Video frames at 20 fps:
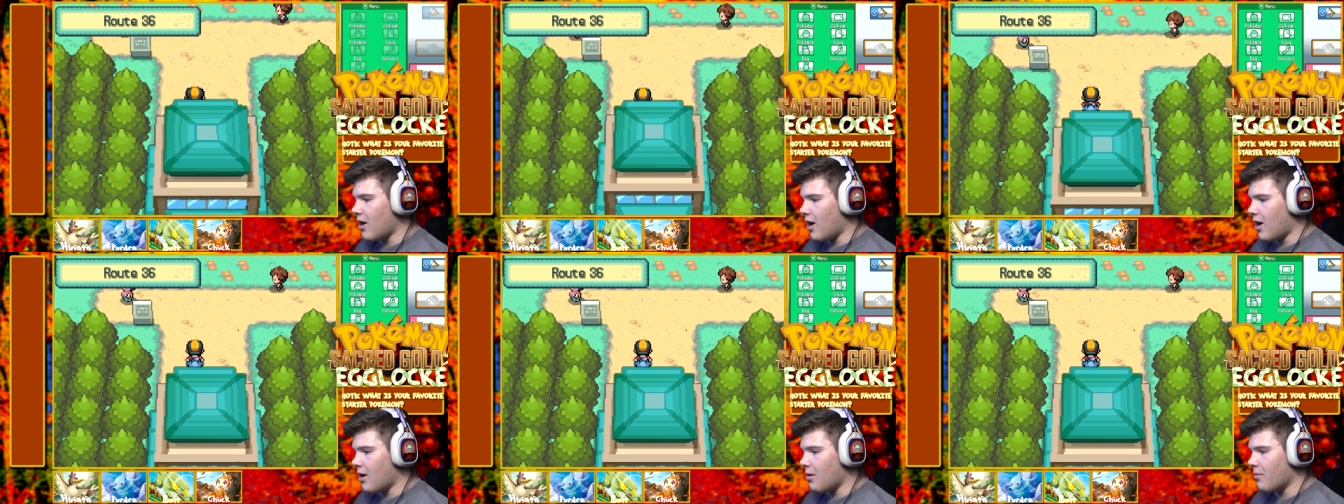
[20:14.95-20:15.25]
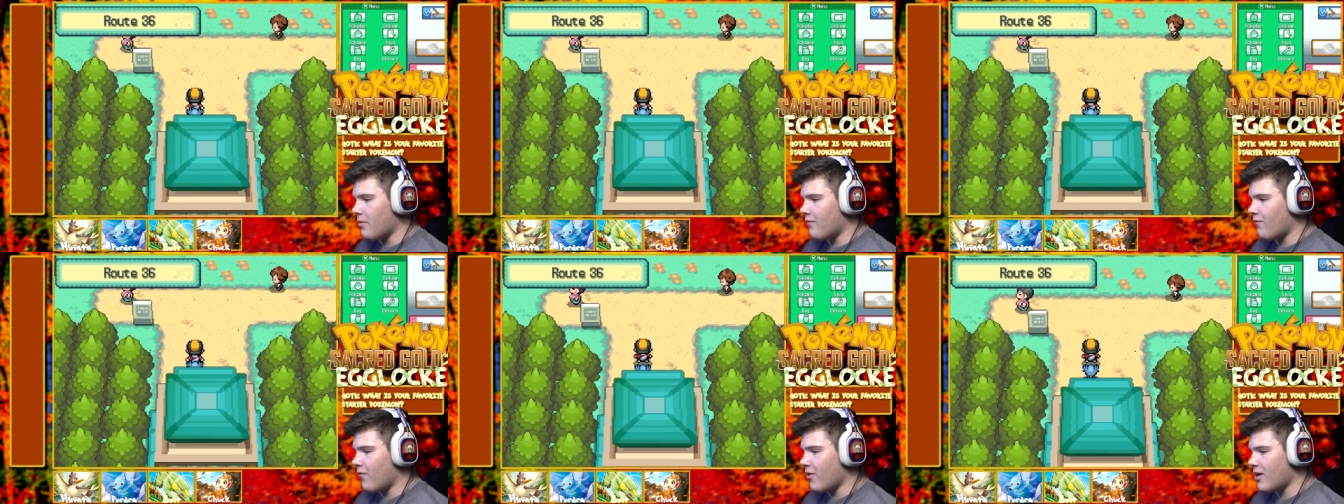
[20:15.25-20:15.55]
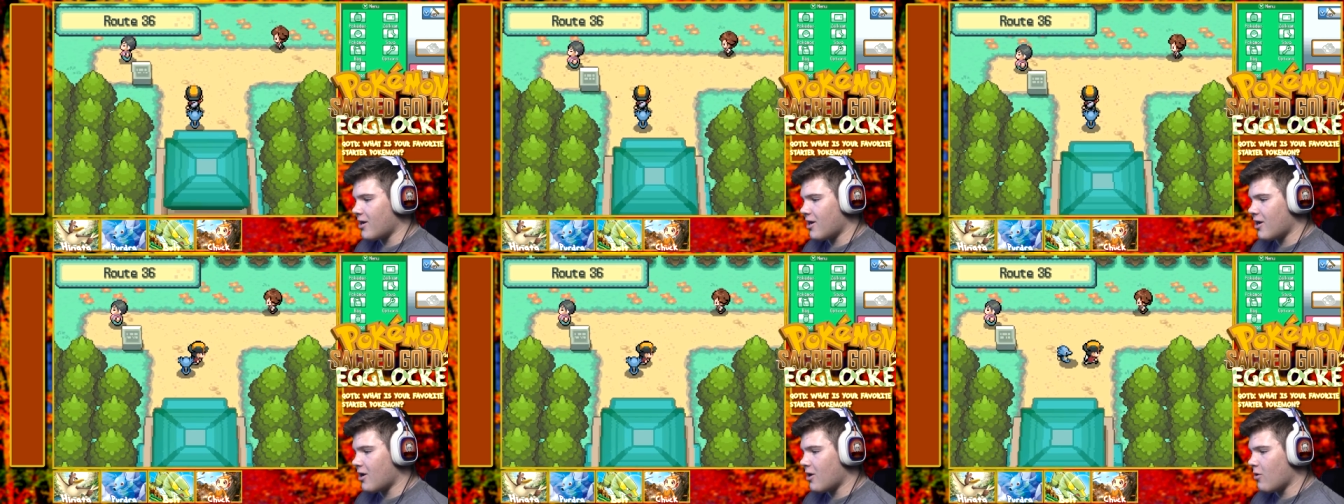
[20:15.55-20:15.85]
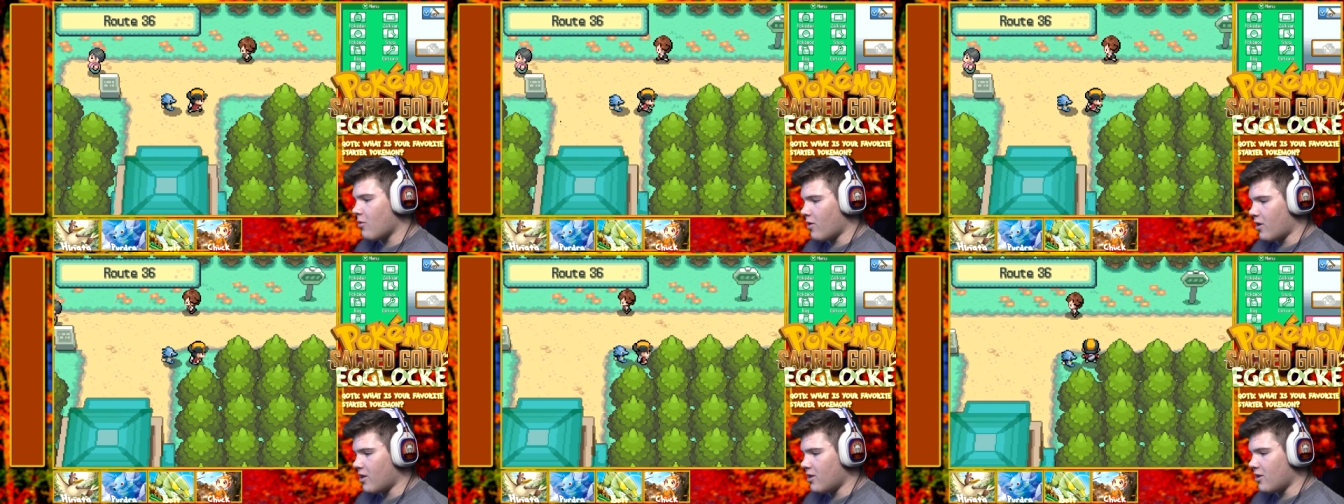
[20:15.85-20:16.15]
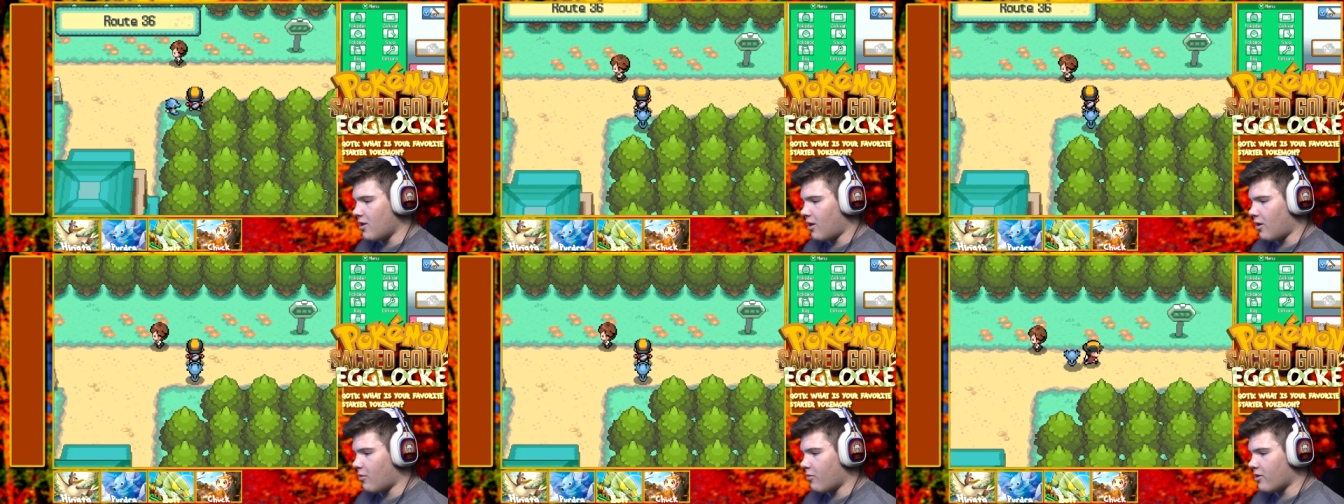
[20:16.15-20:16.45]
Um, if I can go in
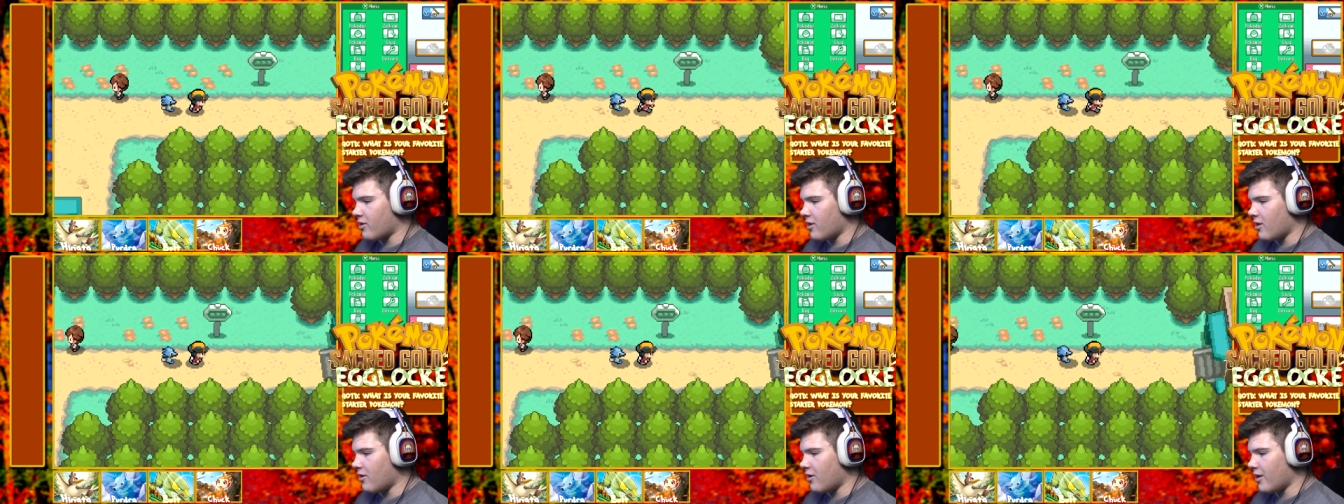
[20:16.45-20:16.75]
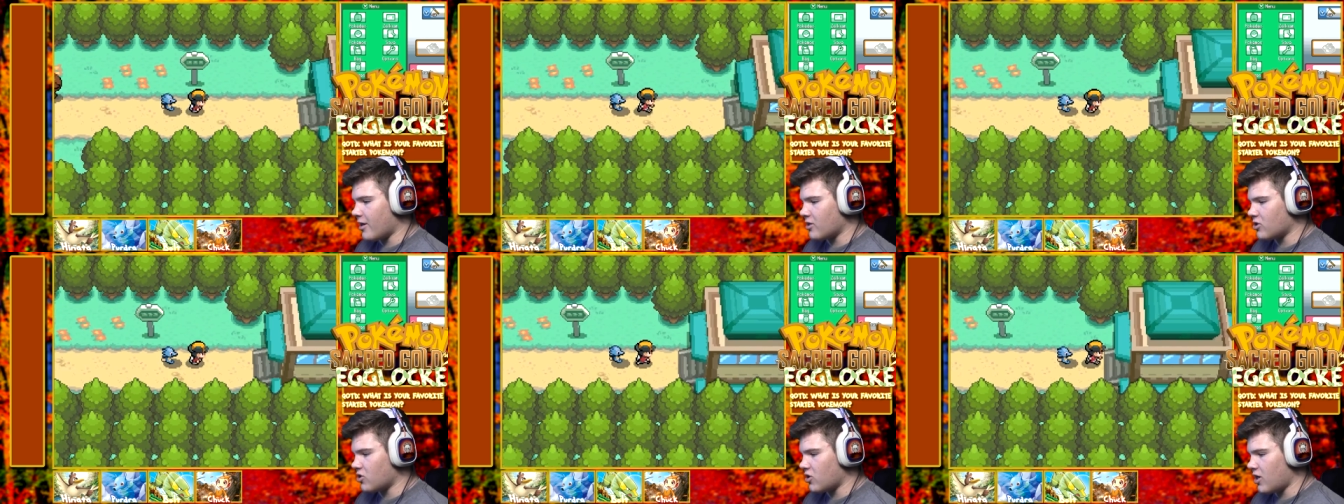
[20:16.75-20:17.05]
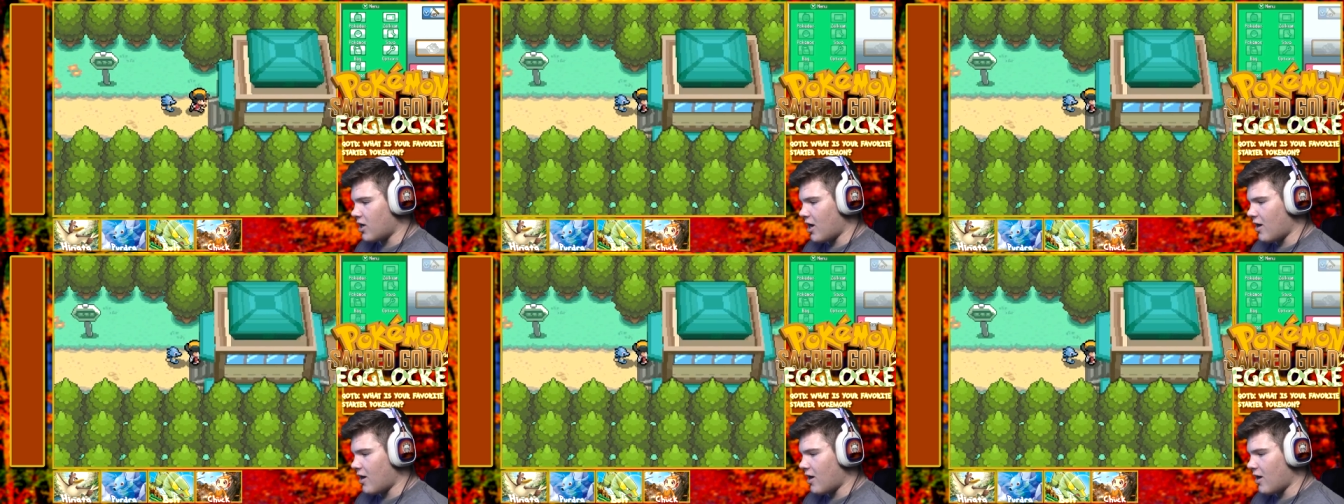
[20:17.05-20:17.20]
there without actually